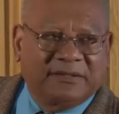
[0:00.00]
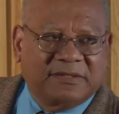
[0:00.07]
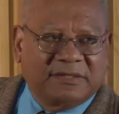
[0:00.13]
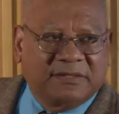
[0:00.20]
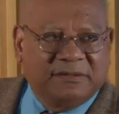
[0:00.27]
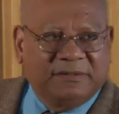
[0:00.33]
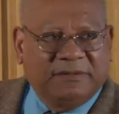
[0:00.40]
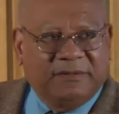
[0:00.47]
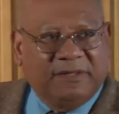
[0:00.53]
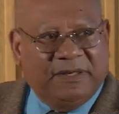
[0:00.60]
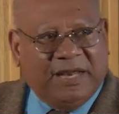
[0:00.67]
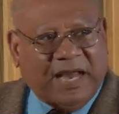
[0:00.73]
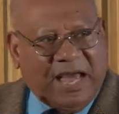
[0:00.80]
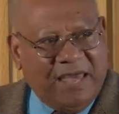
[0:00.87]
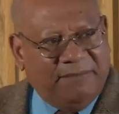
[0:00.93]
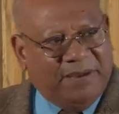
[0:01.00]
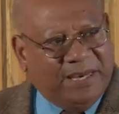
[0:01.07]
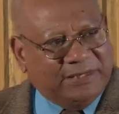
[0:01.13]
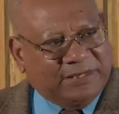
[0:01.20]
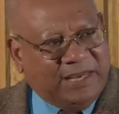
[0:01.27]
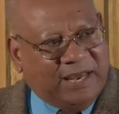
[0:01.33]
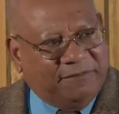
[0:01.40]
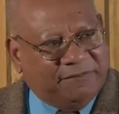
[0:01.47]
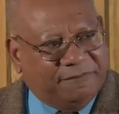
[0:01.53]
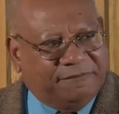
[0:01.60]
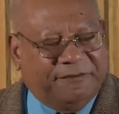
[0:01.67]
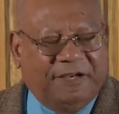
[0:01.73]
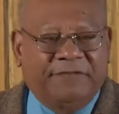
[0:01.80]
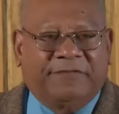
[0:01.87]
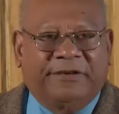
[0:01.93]
So I might have a
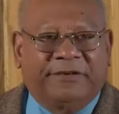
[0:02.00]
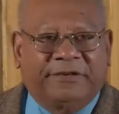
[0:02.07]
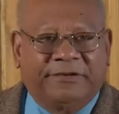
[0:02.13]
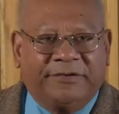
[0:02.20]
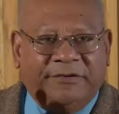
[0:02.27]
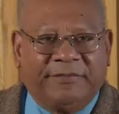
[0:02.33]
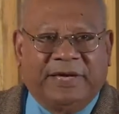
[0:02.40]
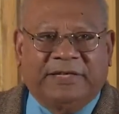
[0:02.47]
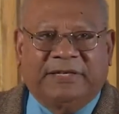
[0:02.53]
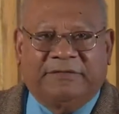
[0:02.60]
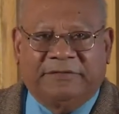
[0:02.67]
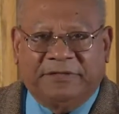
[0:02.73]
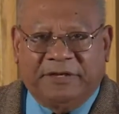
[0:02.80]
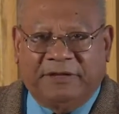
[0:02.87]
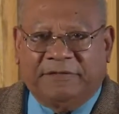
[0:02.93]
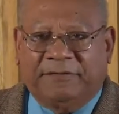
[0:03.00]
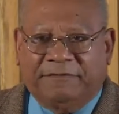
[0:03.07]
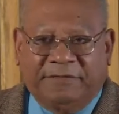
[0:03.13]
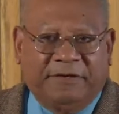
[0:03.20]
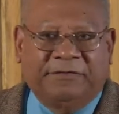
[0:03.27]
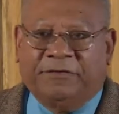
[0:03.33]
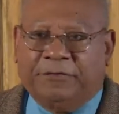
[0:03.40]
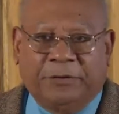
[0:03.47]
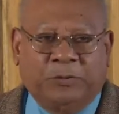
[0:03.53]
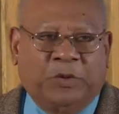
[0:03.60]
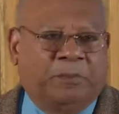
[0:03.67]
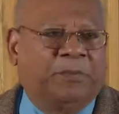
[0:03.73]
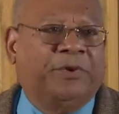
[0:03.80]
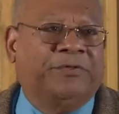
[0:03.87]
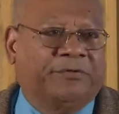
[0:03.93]
favorite and you might have another favorite, and we're
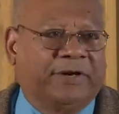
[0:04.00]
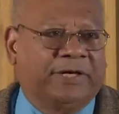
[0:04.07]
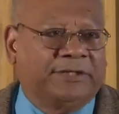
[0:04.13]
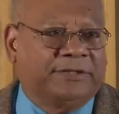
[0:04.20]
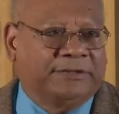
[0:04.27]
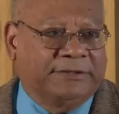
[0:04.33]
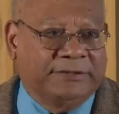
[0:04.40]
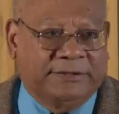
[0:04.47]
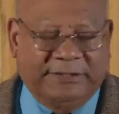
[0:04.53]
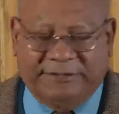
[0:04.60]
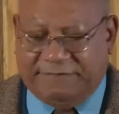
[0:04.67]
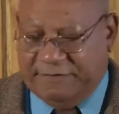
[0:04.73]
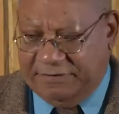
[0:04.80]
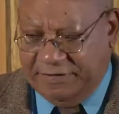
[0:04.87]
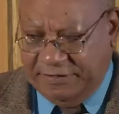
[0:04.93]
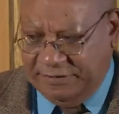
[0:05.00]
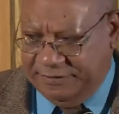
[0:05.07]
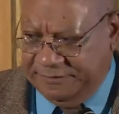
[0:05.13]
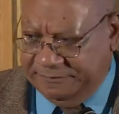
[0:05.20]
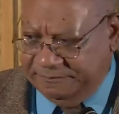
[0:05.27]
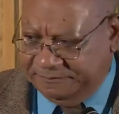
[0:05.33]
both right. It's very good.